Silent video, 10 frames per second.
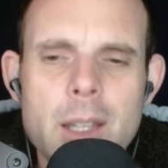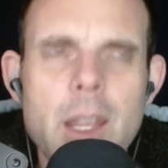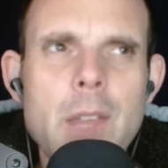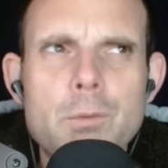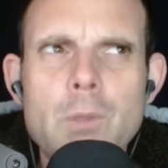
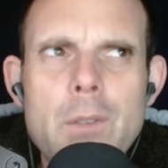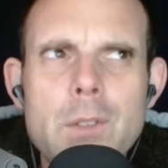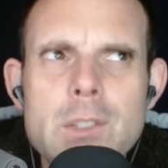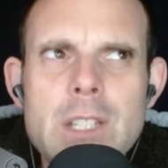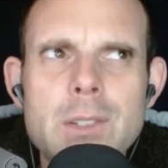If
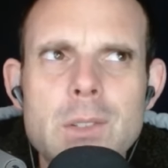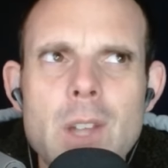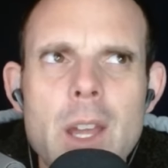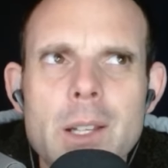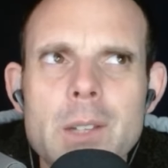refugees are
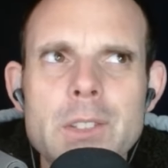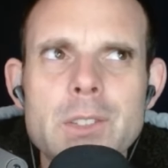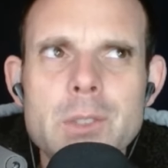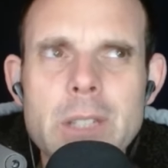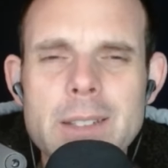dying on the
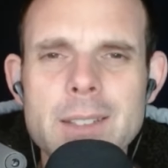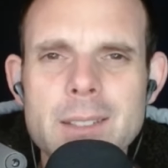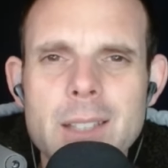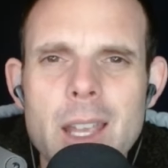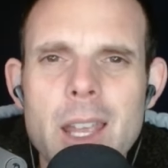streets
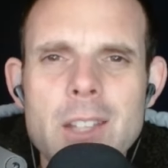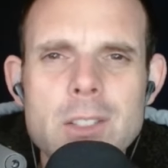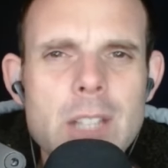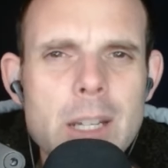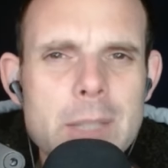and
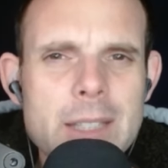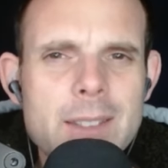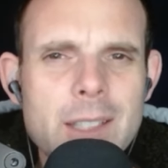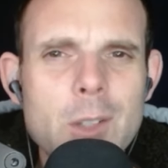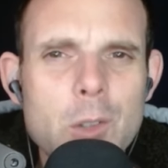Jagmeet
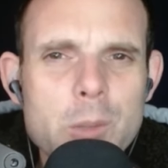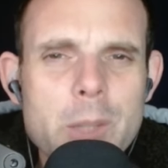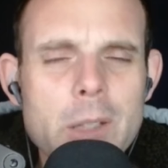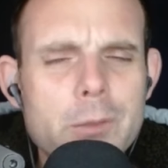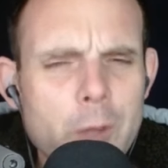Singh knows
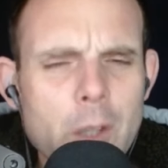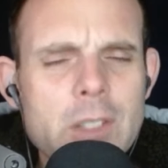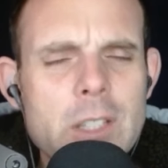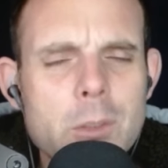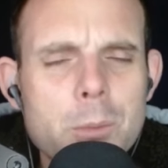about it,
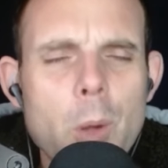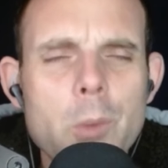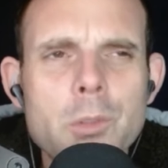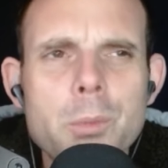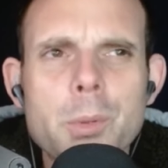first, he should
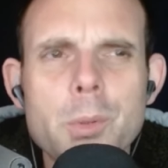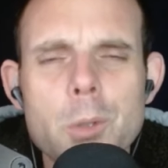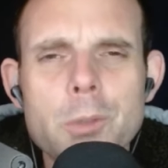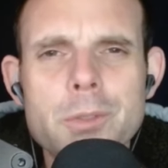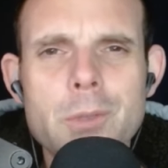post
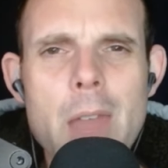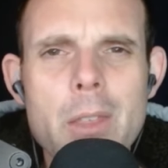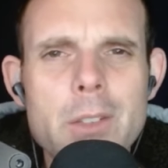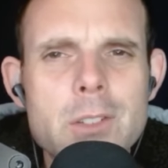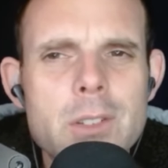proof
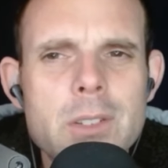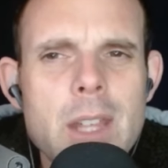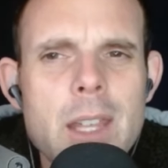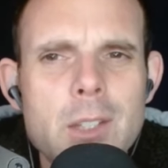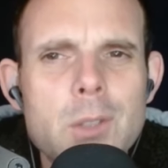rather than just
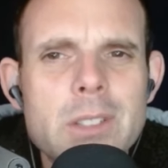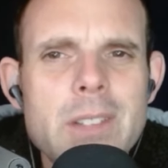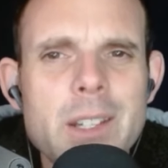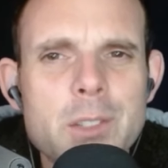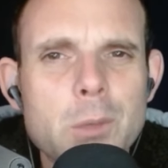stay using
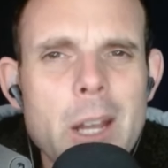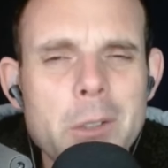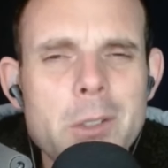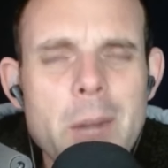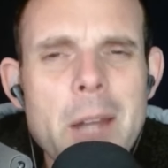that as
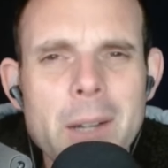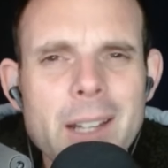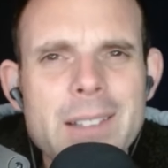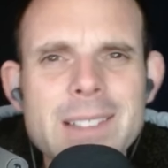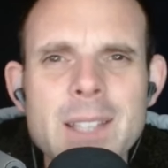
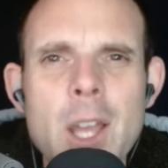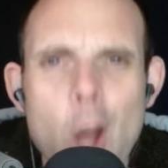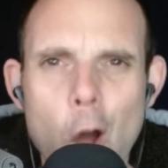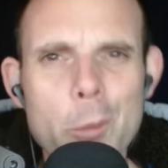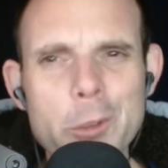rhetoric. That's
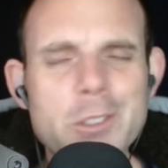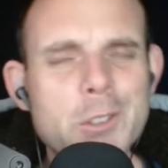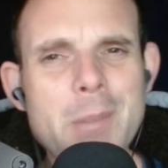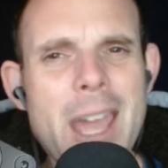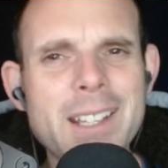almost
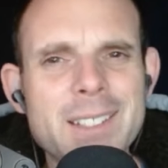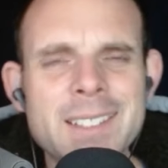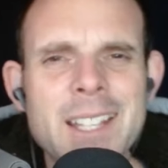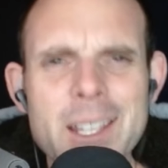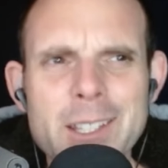as bad as,
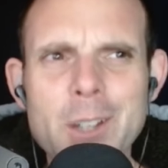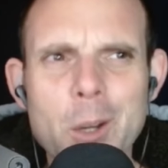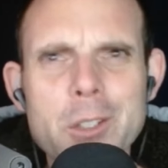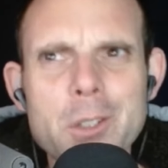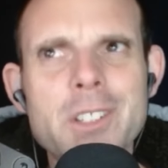you know,
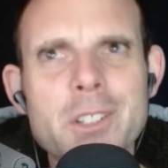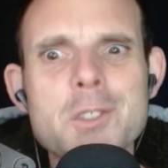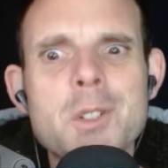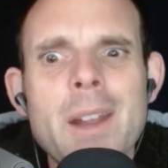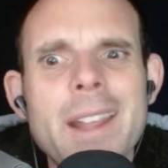using
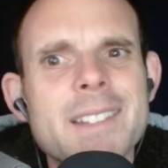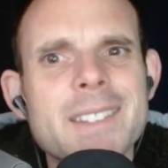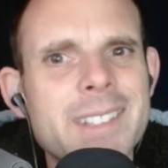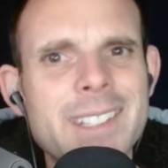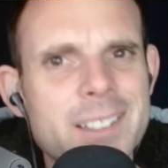
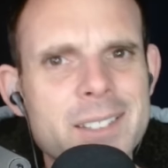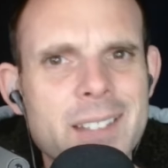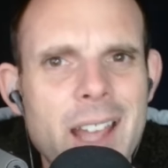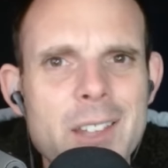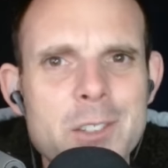trans kids
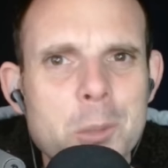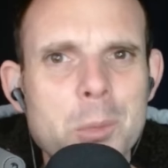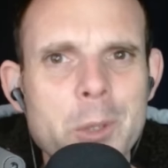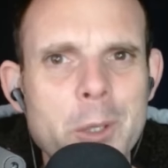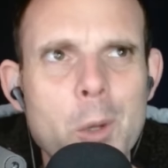as your
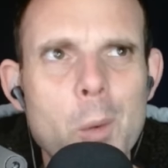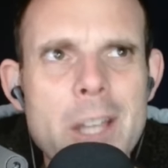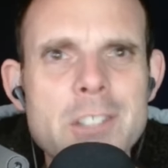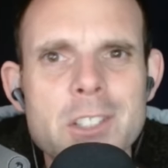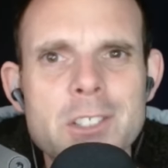political
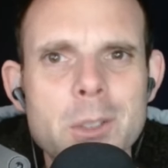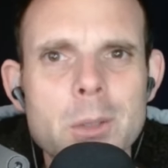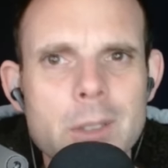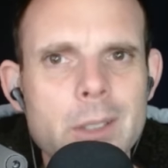wedge issue,